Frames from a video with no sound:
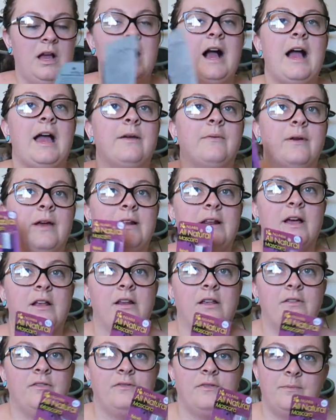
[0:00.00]
I ran
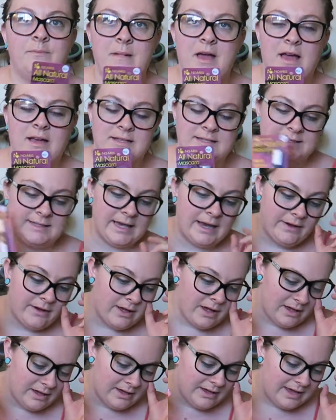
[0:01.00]
out of
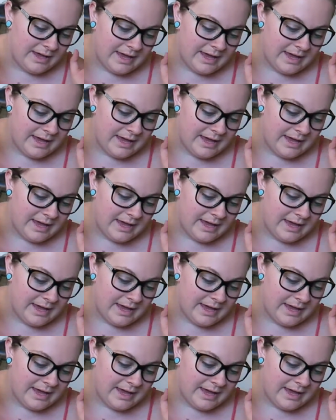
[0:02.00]
mascara